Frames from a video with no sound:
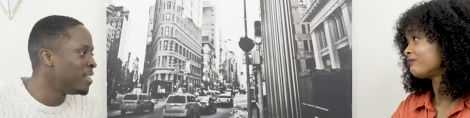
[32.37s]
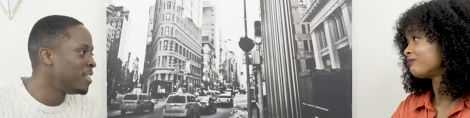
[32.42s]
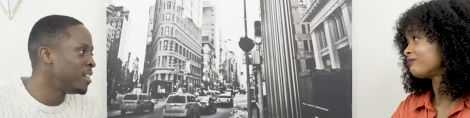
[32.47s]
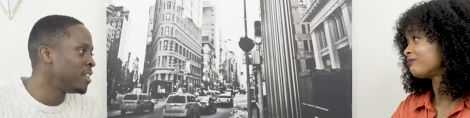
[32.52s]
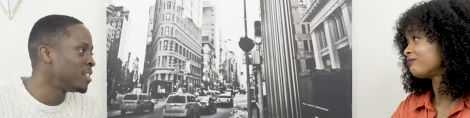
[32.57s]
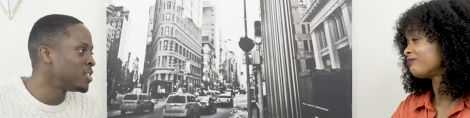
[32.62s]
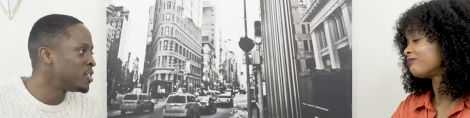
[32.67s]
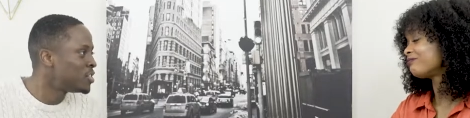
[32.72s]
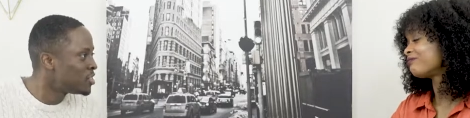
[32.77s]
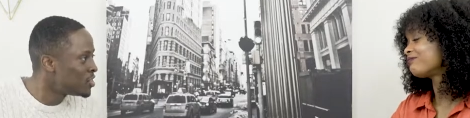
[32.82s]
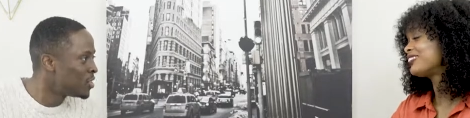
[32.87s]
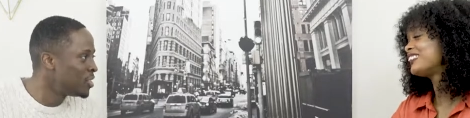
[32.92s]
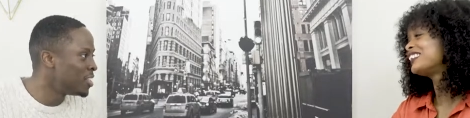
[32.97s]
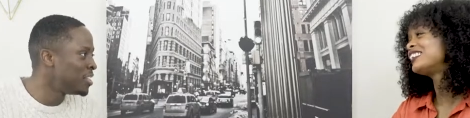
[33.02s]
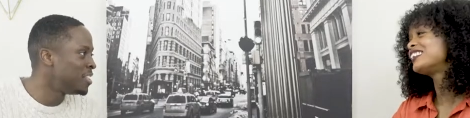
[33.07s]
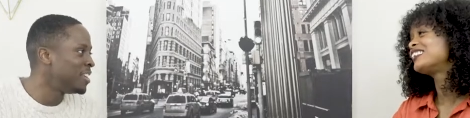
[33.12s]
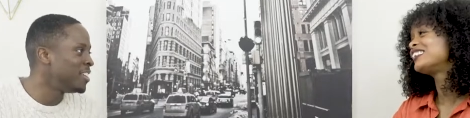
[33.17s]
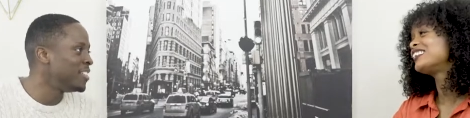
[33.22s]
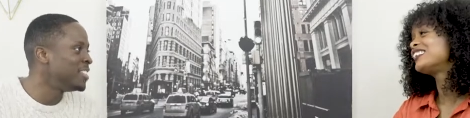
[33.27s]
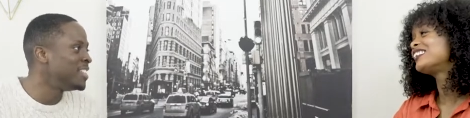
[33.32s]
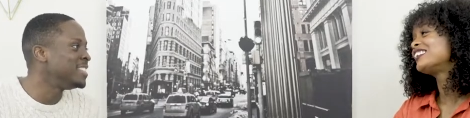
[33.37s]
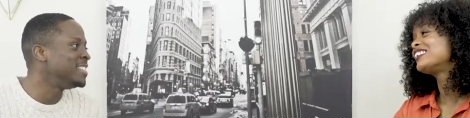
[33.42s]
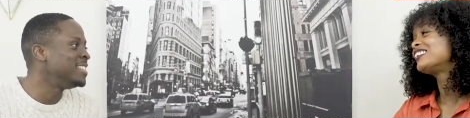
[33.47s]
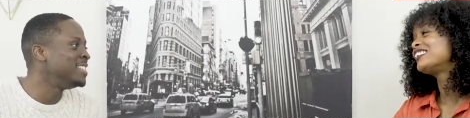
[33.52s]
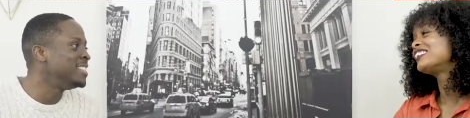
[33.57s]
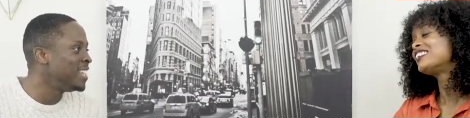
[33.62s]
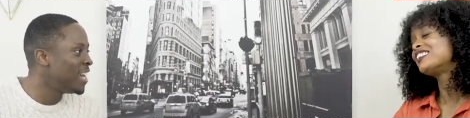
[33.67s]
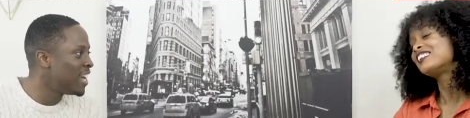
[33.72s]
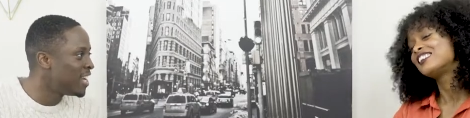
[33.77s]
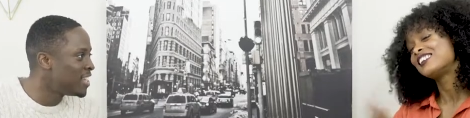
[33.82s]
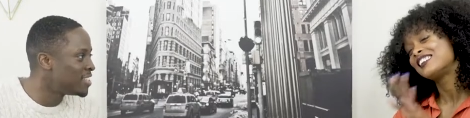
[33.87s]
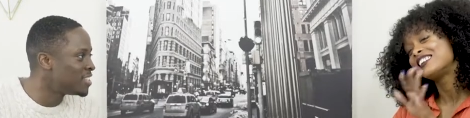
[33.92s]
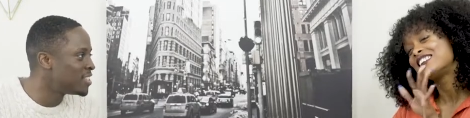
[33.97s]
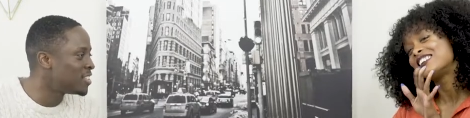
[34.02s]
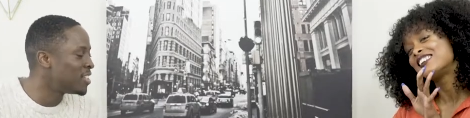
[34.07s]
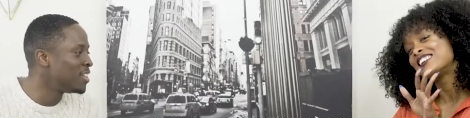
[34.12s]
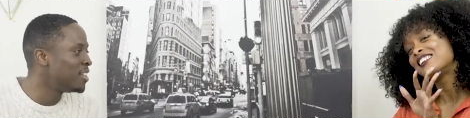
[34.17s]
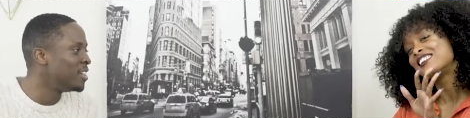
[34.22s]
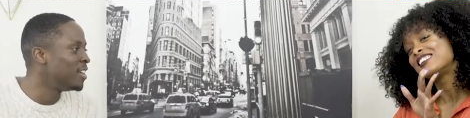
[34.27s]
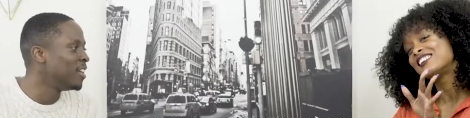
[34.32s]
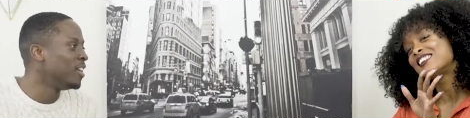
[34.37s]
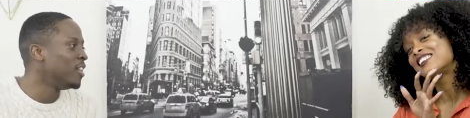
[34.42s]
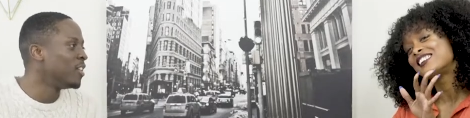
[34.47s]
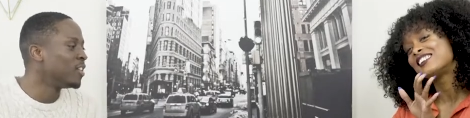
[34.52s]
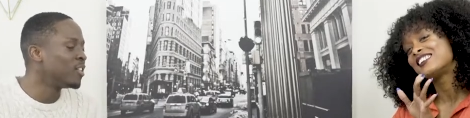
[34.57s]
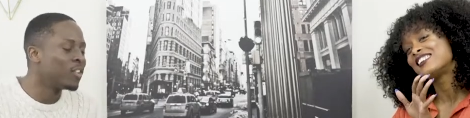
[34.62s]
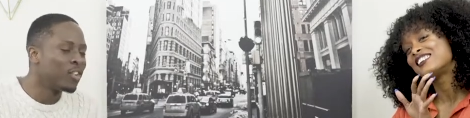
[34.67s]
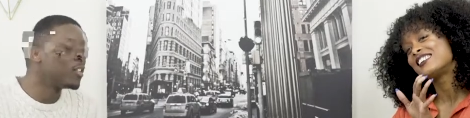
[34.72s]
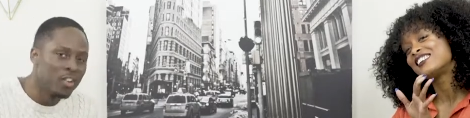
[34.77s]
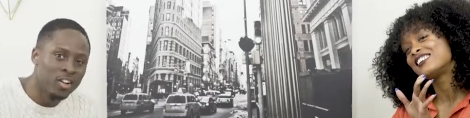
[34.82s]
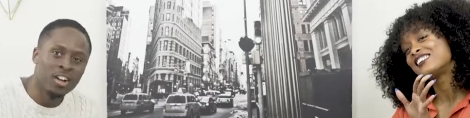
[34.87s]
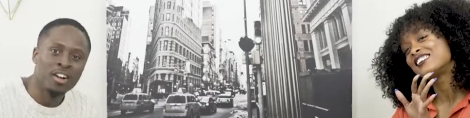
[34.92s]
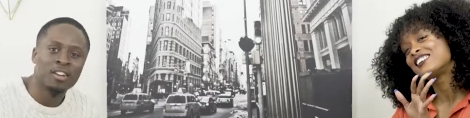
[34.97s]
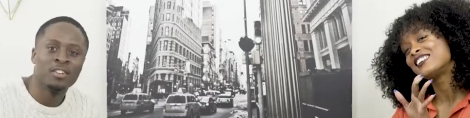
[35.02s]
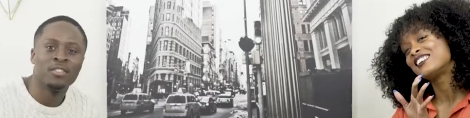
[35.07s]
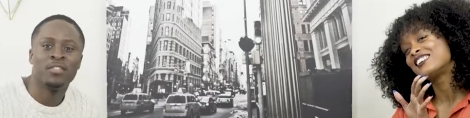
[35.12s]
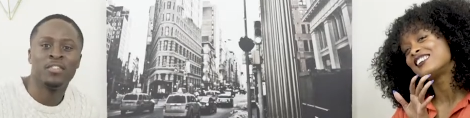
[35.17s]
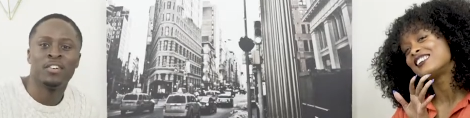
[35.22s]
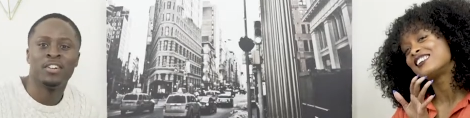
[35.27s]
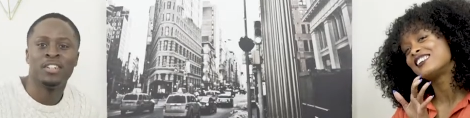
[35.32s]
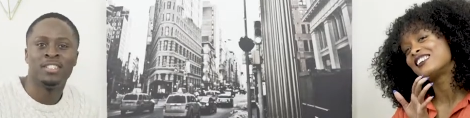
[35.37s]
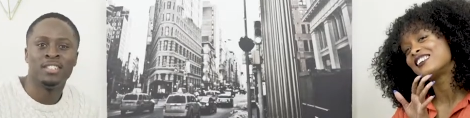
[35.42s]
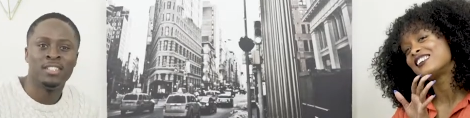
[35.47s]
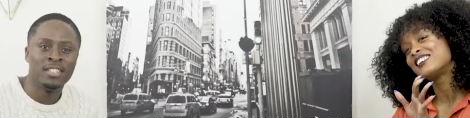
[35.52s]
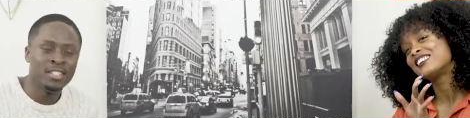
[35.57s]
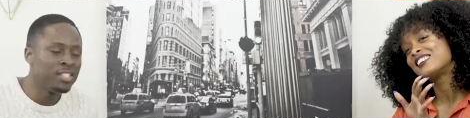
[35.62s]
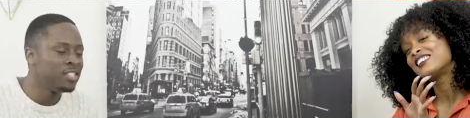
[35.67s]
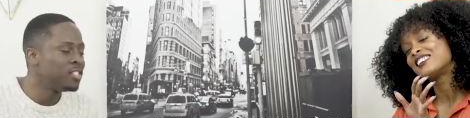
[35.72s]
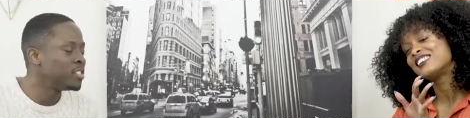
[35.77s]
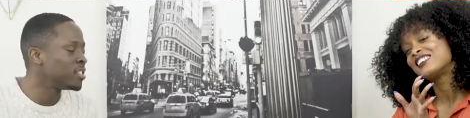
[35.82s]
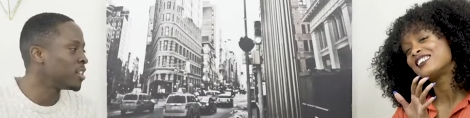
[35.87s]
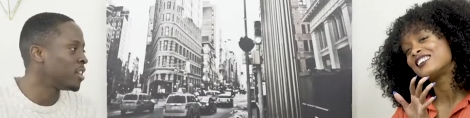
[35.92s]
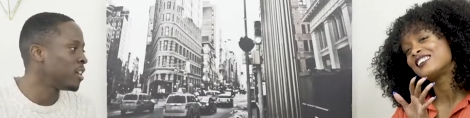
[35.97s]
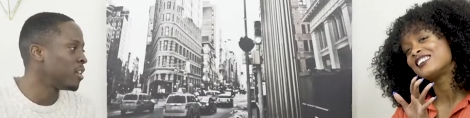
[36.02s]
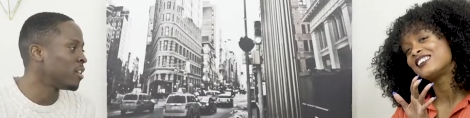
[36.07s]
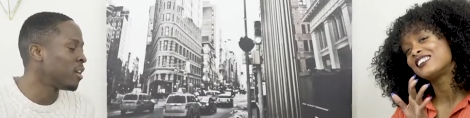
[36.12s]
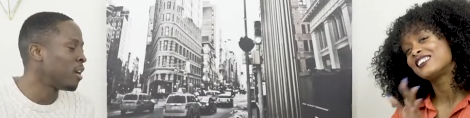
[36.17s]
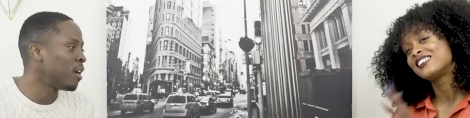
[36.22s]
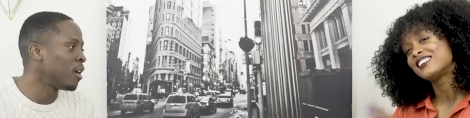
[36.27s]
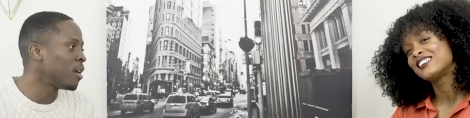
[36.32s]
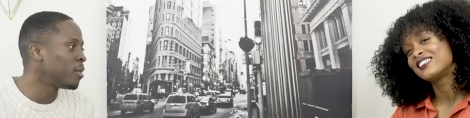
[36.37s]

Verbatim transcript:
Speaker 1: by the extraordinary dancer, choreographer, and teacher Kiira